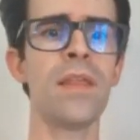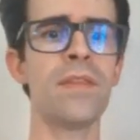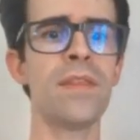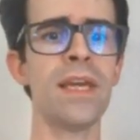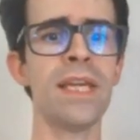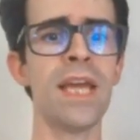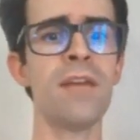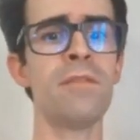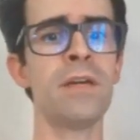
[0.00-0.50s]

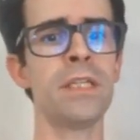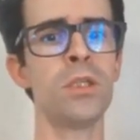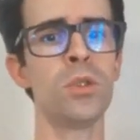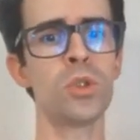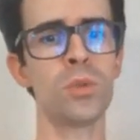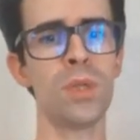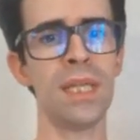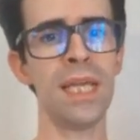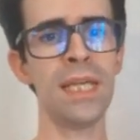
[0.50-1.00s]
They have
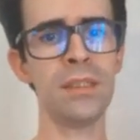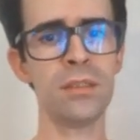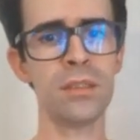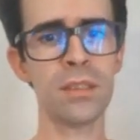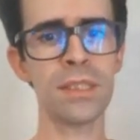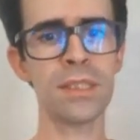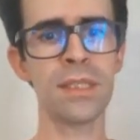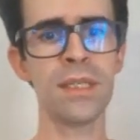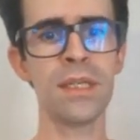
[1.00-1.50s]
unusual
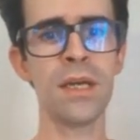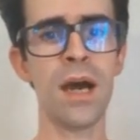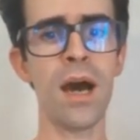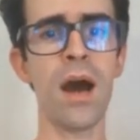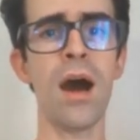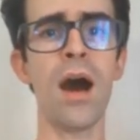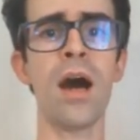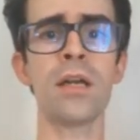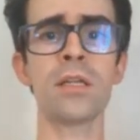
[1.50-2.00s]
letters,
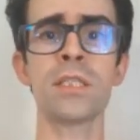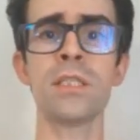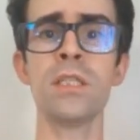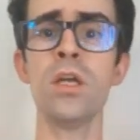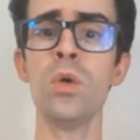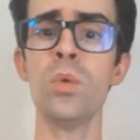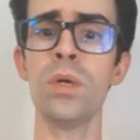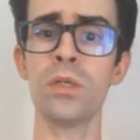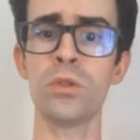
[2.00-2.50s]
are
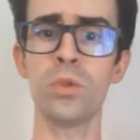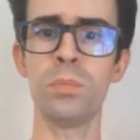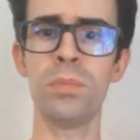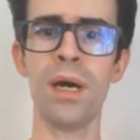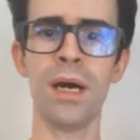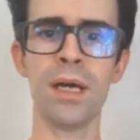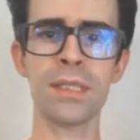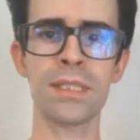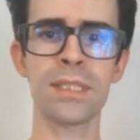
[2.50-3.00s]
slower to
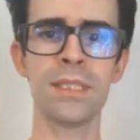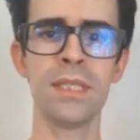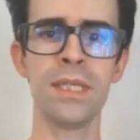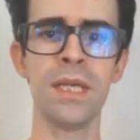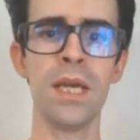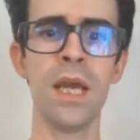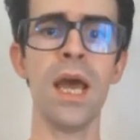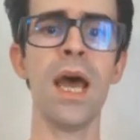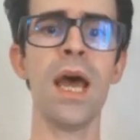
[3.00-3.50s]
parse,
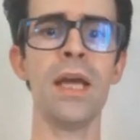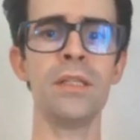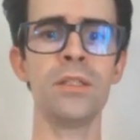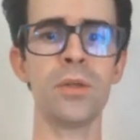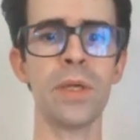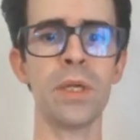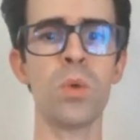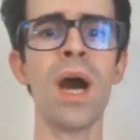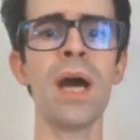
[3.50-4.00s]

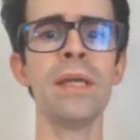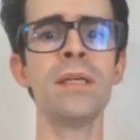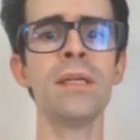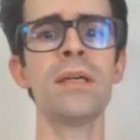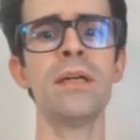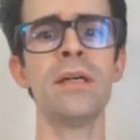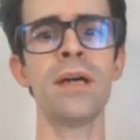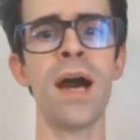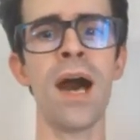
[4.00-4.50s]
and
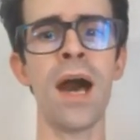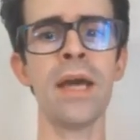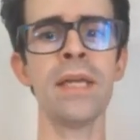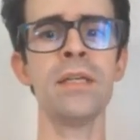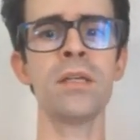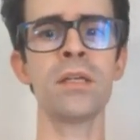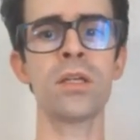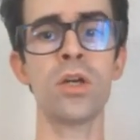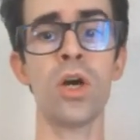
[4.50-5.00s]
require a
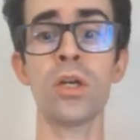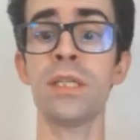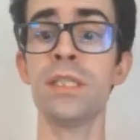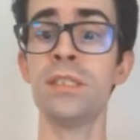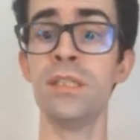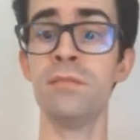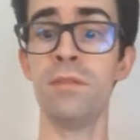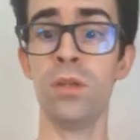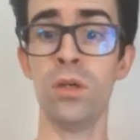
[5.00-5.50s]
higher
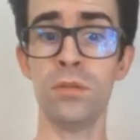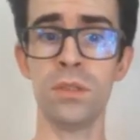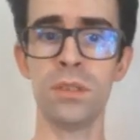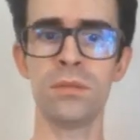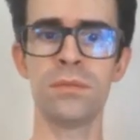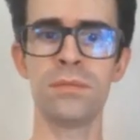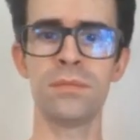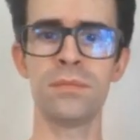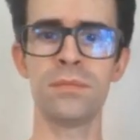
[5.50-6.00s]
cognitive
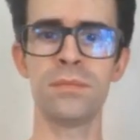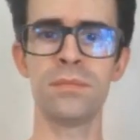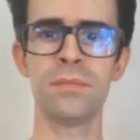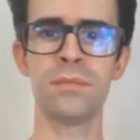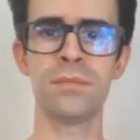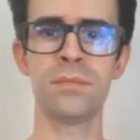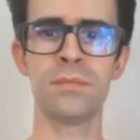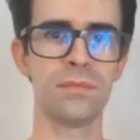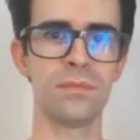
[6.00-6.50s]
load.
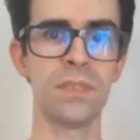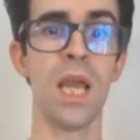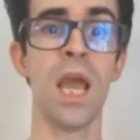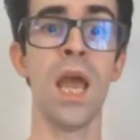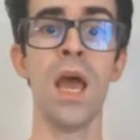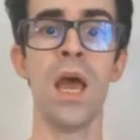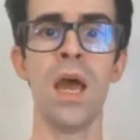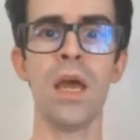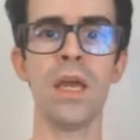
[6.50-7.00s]

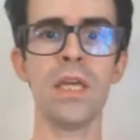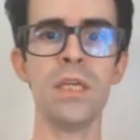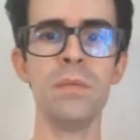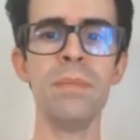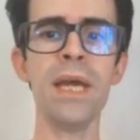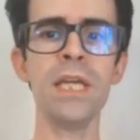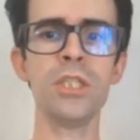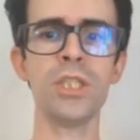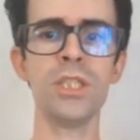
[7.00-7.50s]

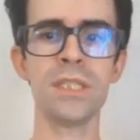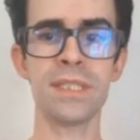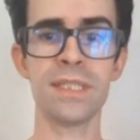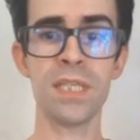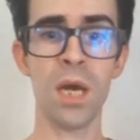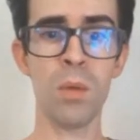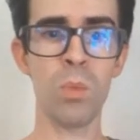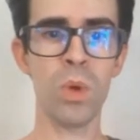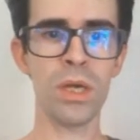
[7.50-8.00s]
Imagine
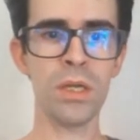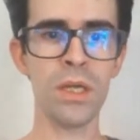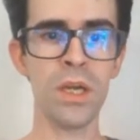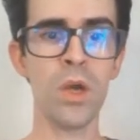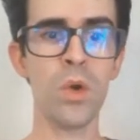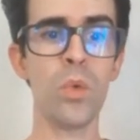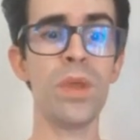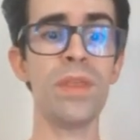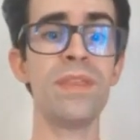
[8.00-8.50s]
someone
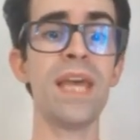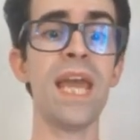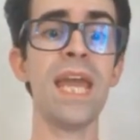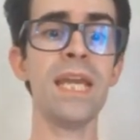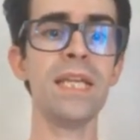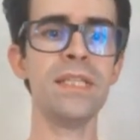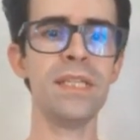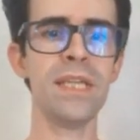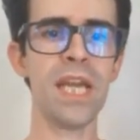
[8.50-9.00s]
with
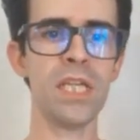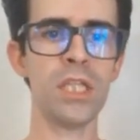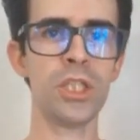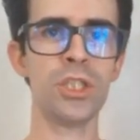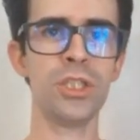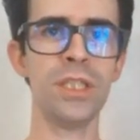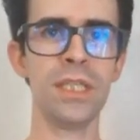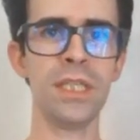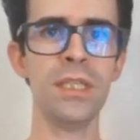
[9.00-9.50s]

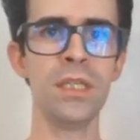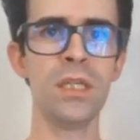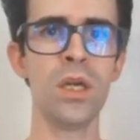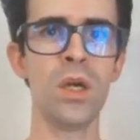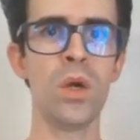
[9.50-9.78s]
ADHD